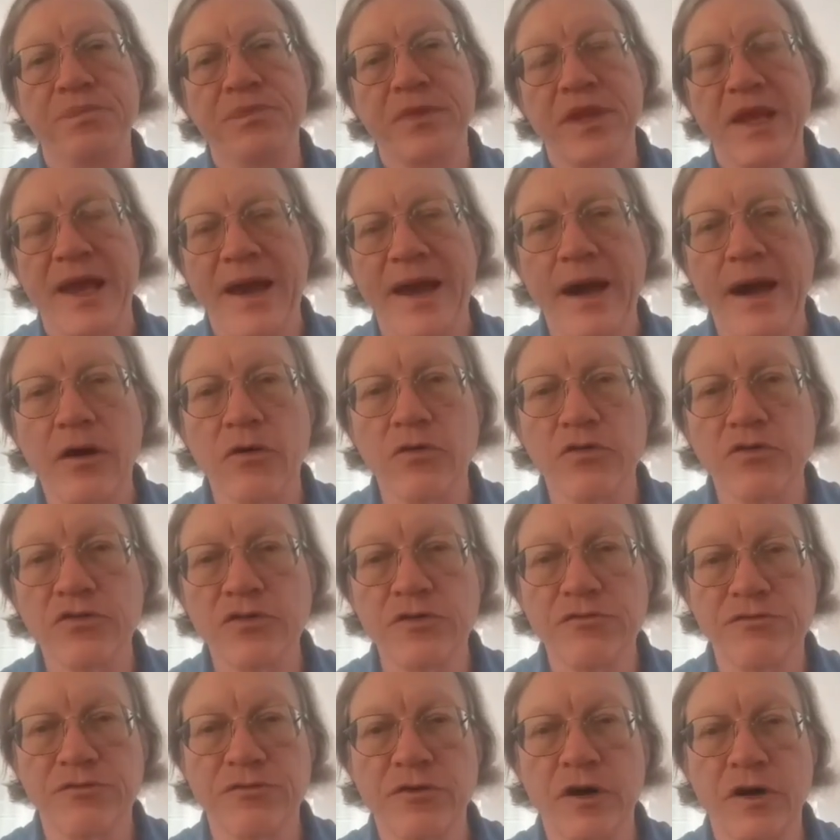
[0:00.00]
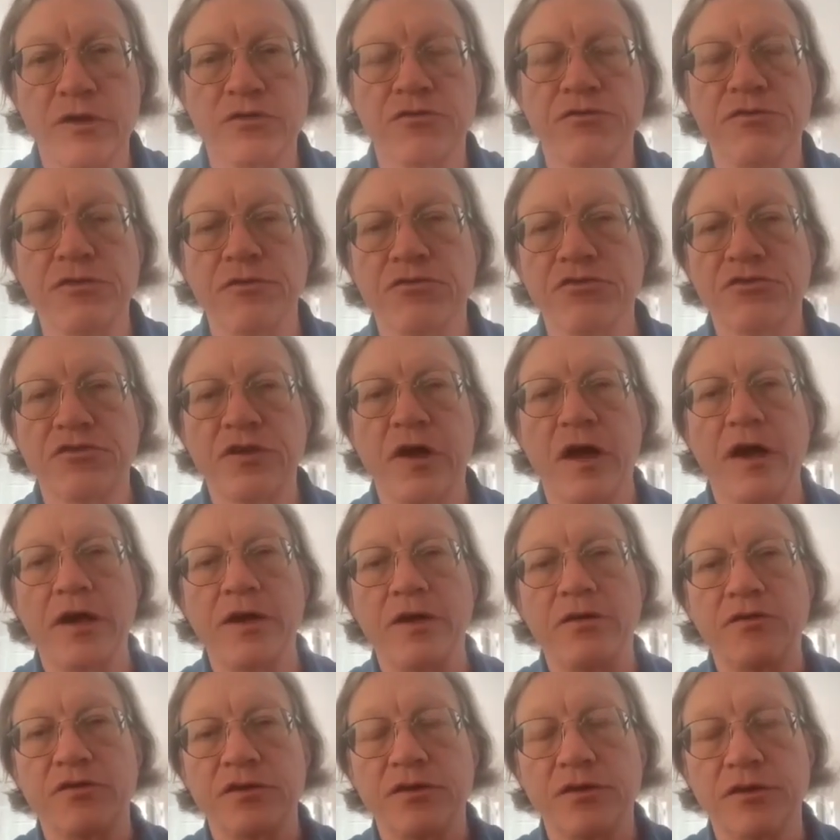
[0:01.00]
house of philosophy of
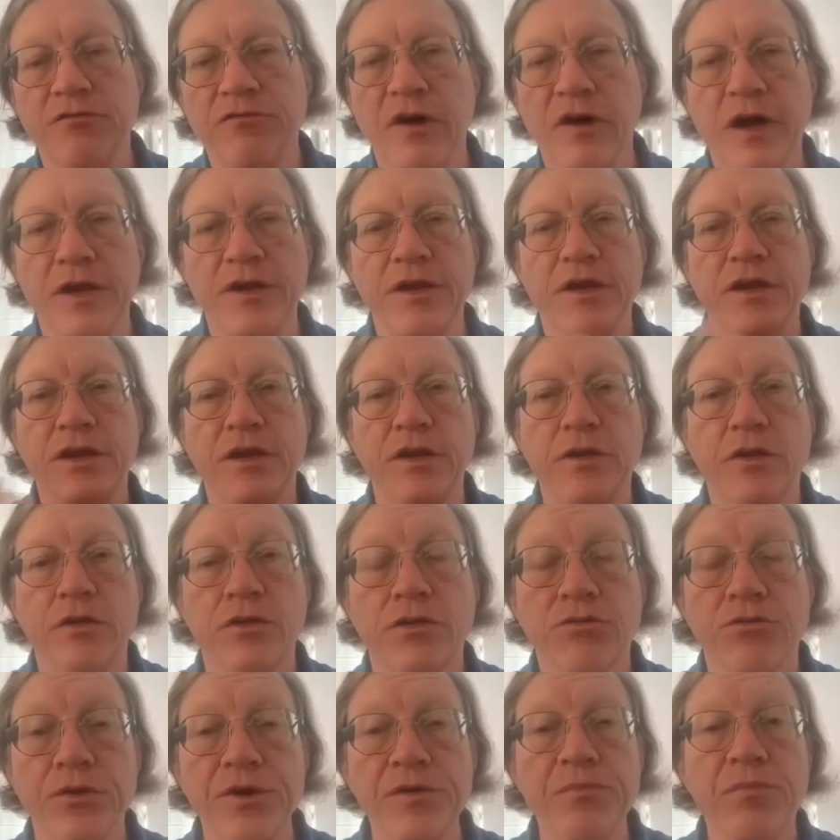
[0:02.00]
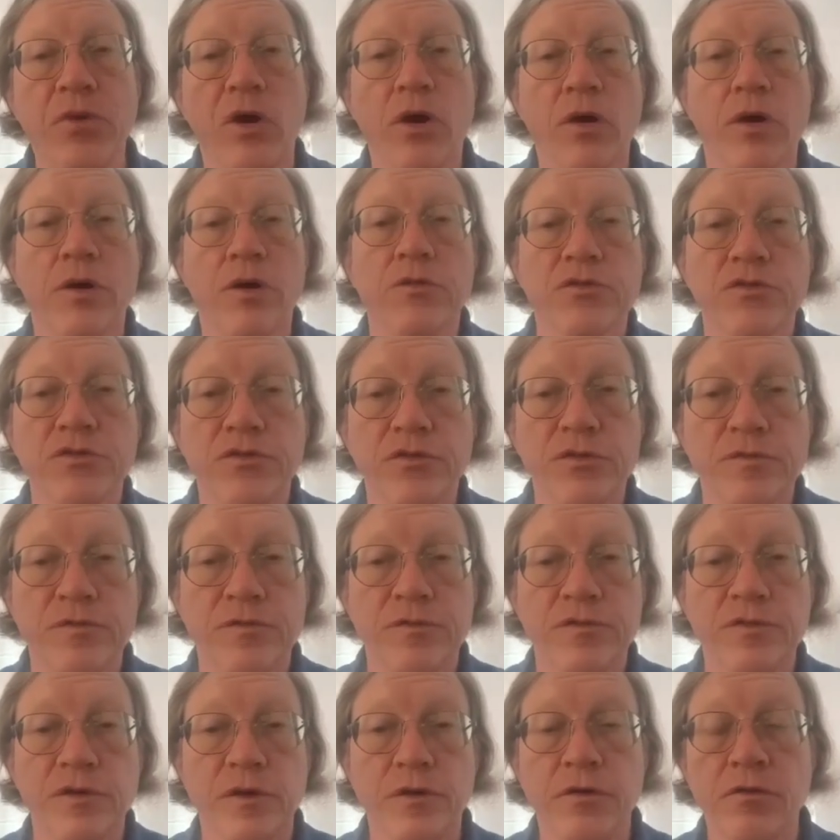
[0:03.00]
science and divide it into three parts.
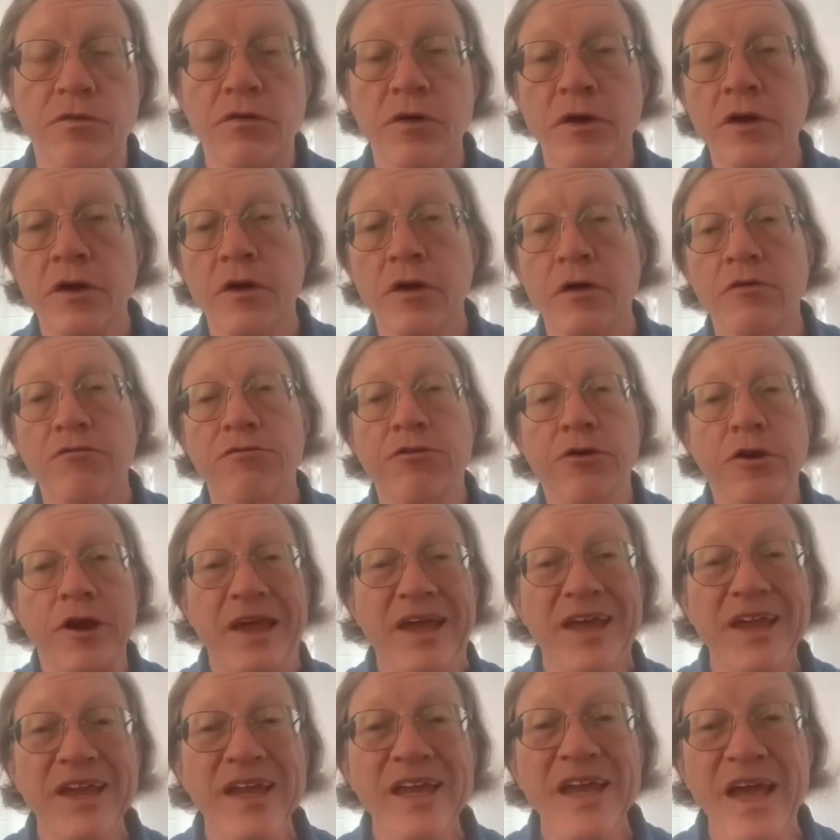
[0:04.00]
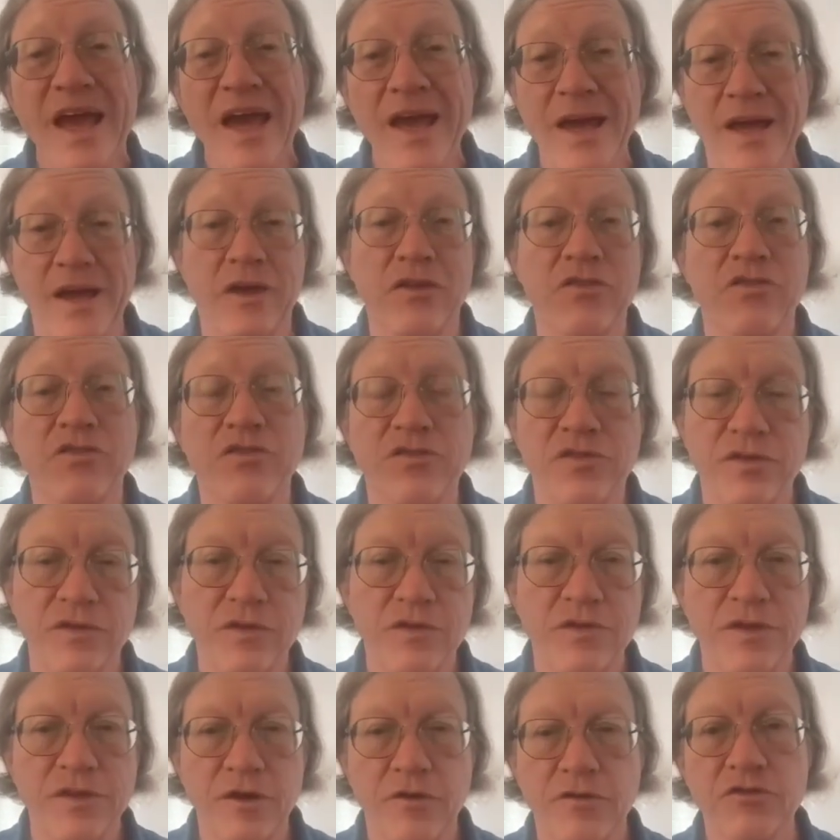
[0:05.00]
So for any X,
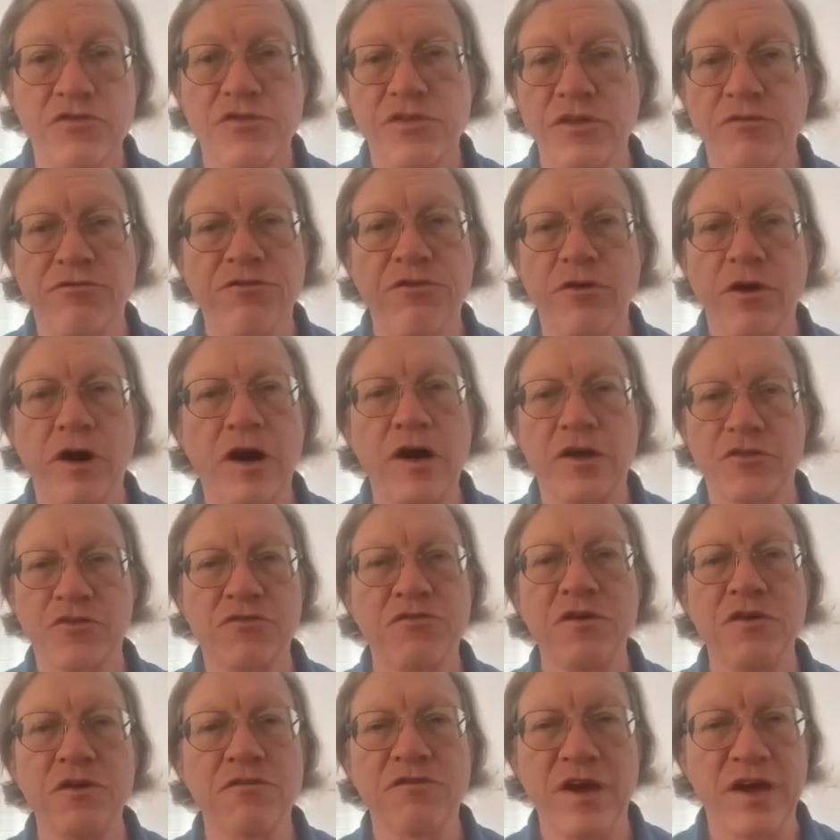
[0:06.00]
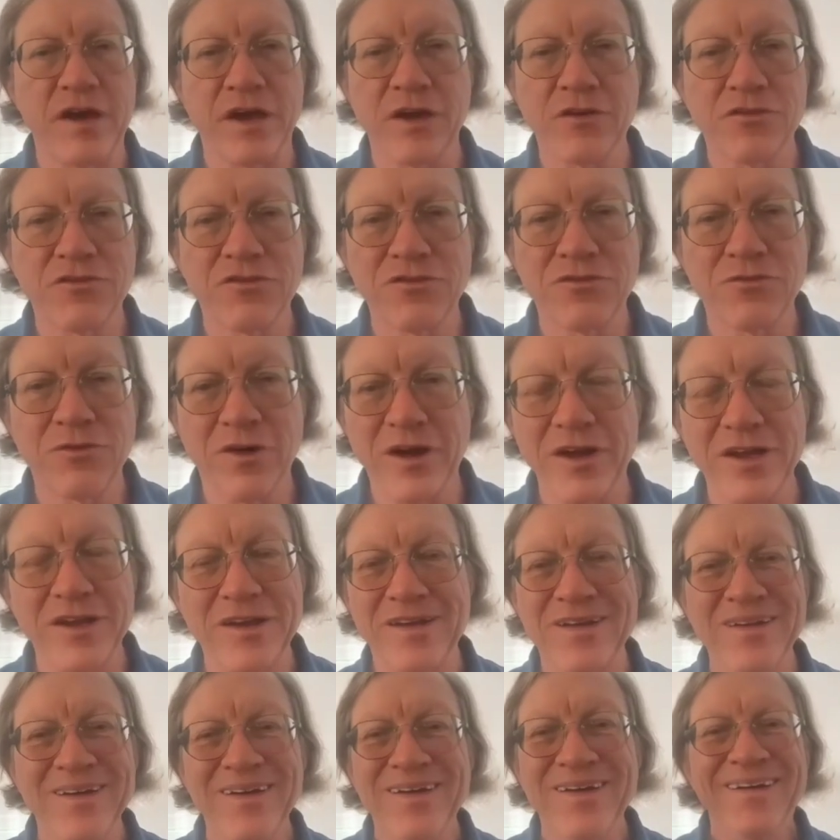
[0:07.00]
there is the philosophy of X, right?
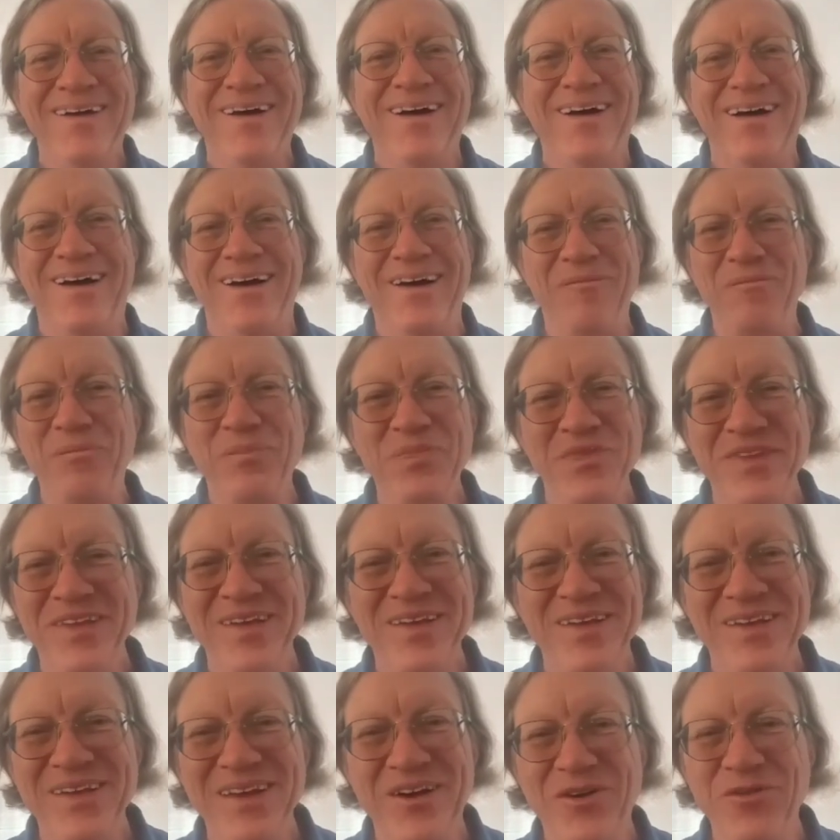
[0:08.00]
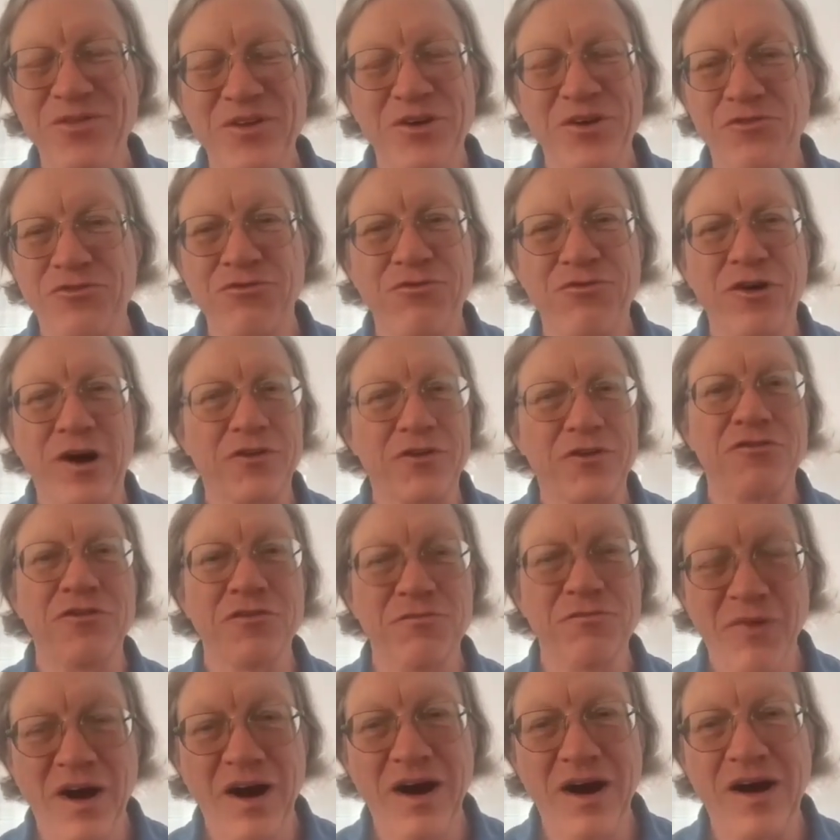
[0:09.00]
There's philosophy
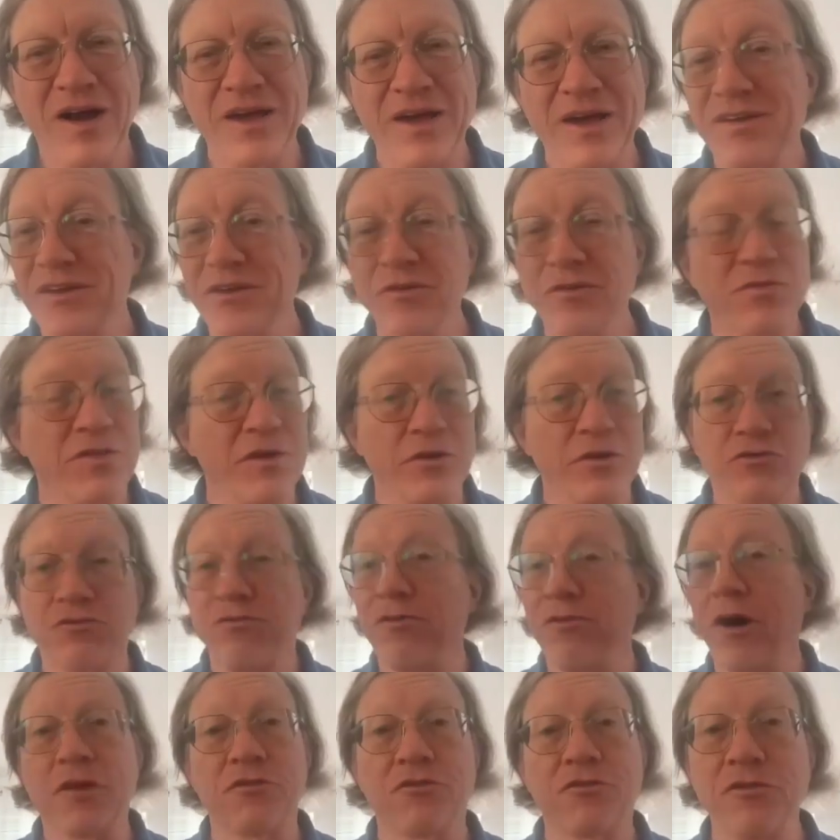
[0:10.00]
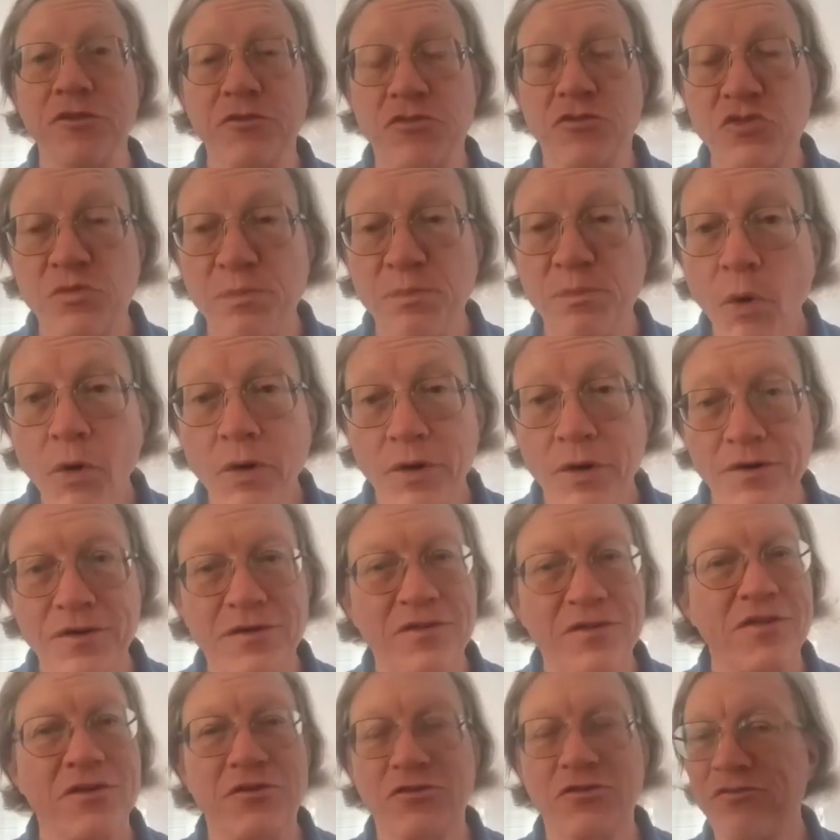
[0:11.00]
of mind, there's philosophy of sport,
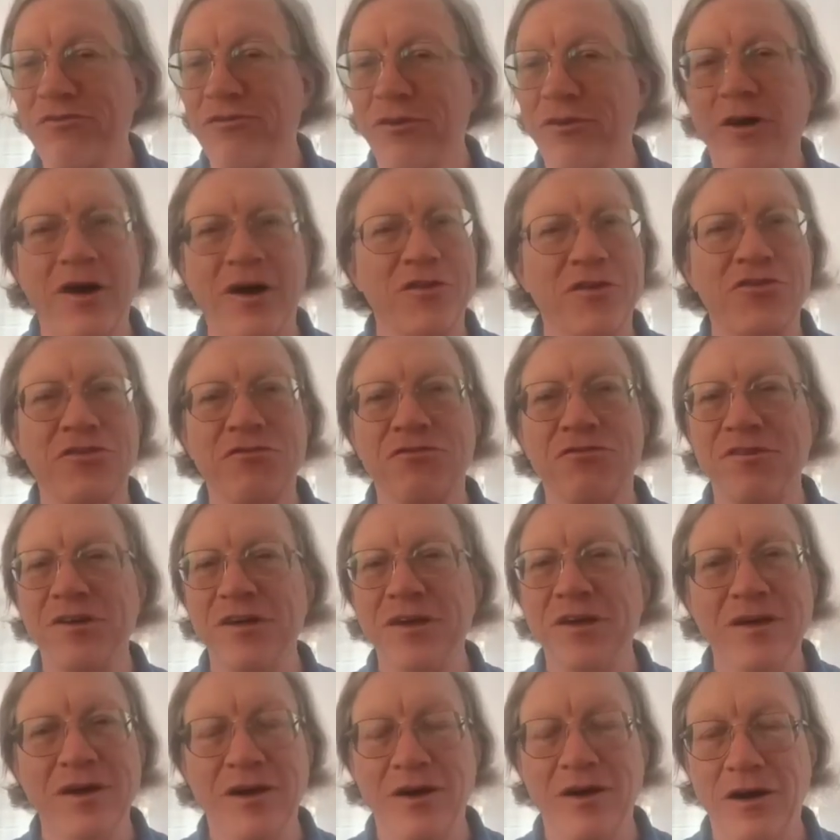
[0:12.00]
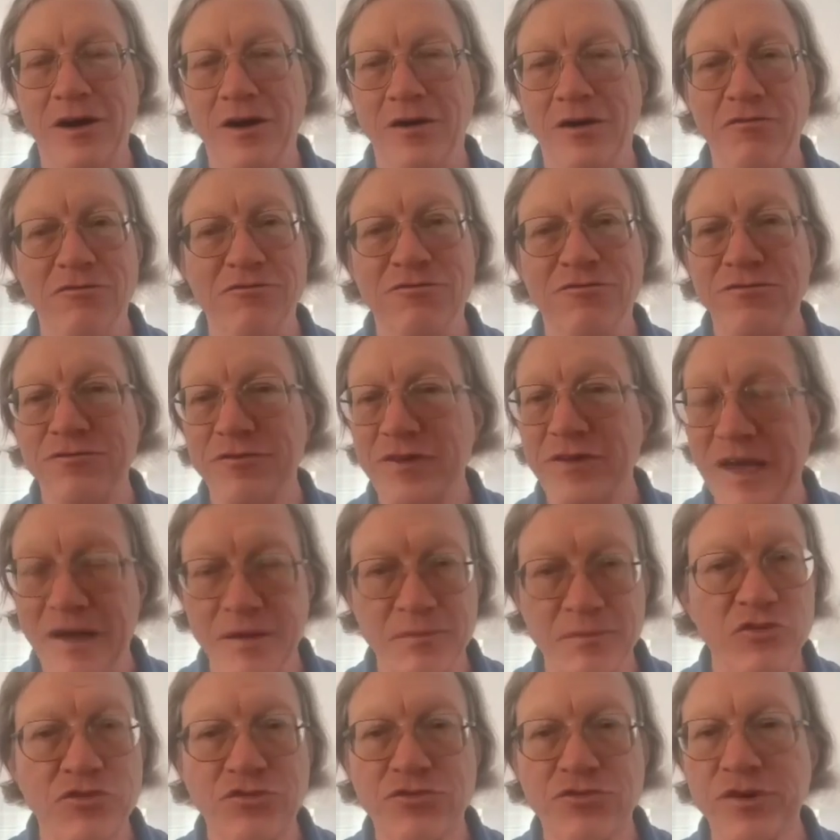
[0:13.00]
there's philosophy of
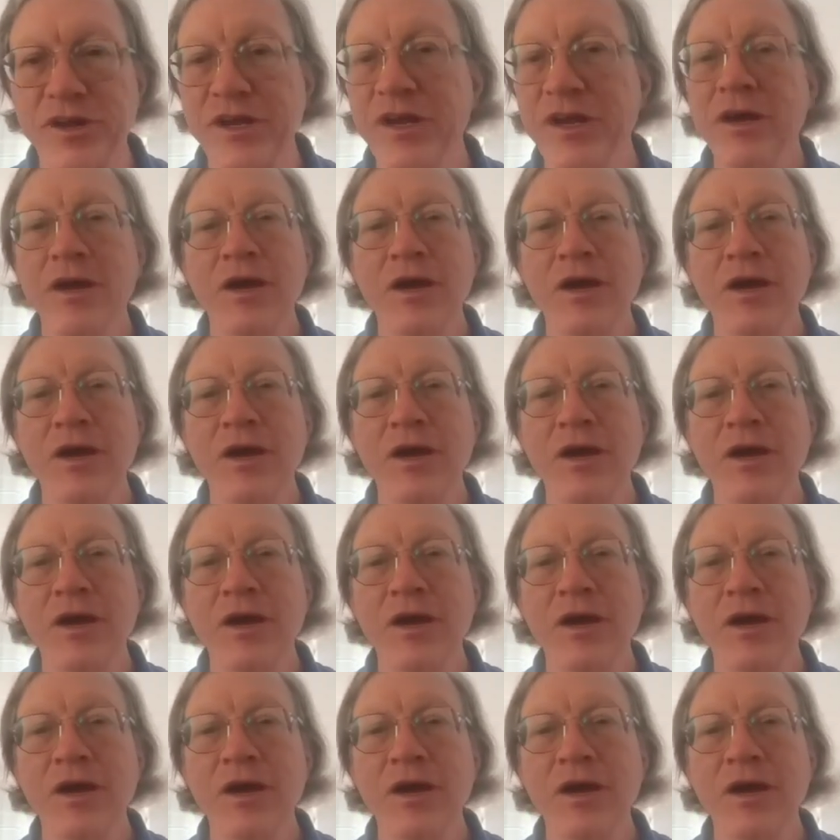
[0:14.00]
chemistry.